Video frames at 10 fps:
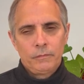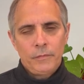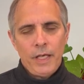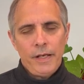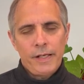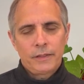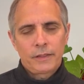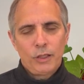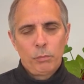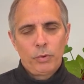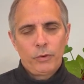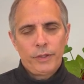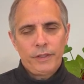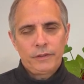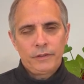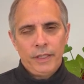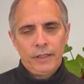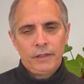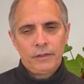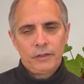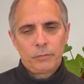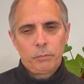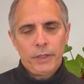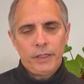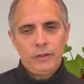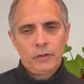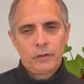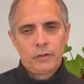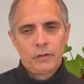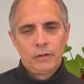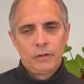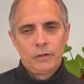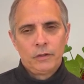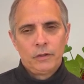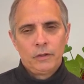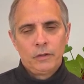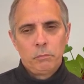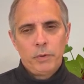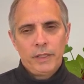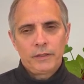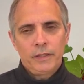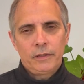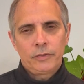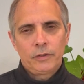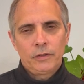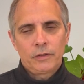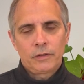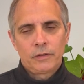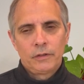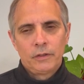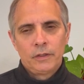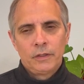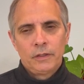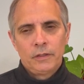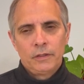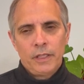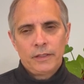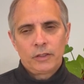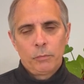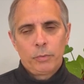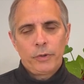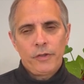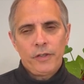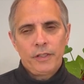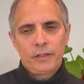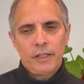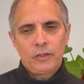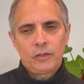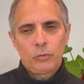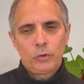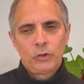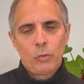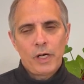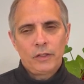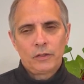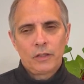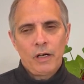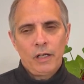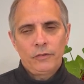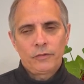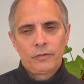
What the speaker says: And at some point, and despite your best efforts, at some point the attention will wander off,